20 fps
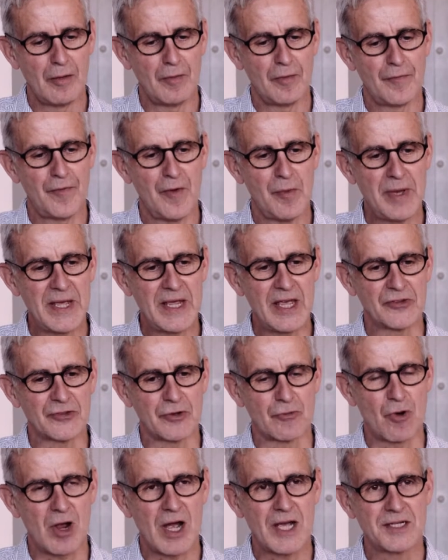for me as
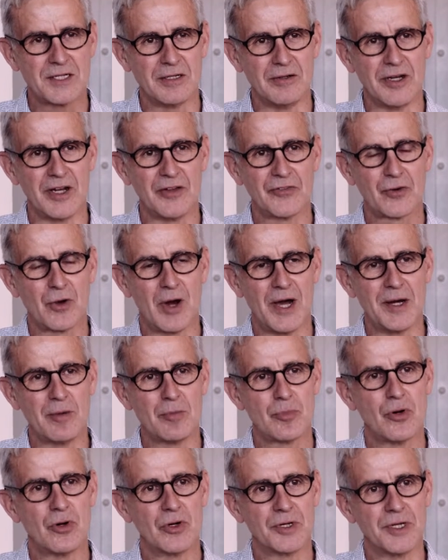a writer, it is quite
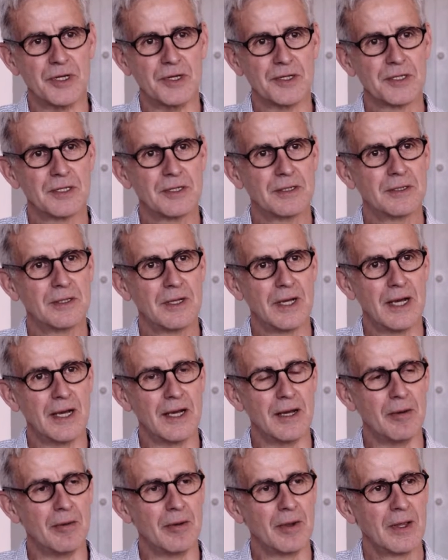important
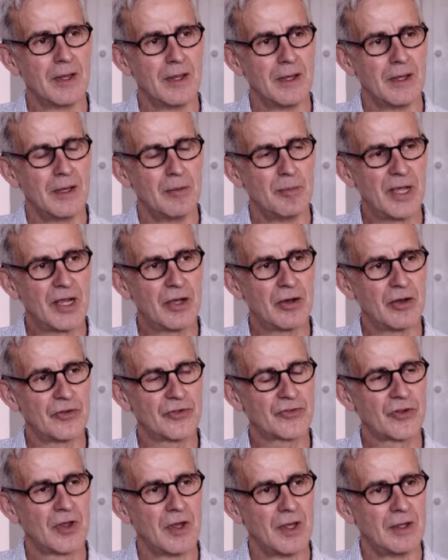
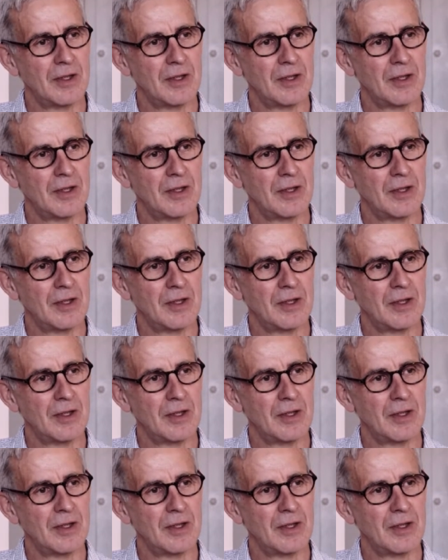because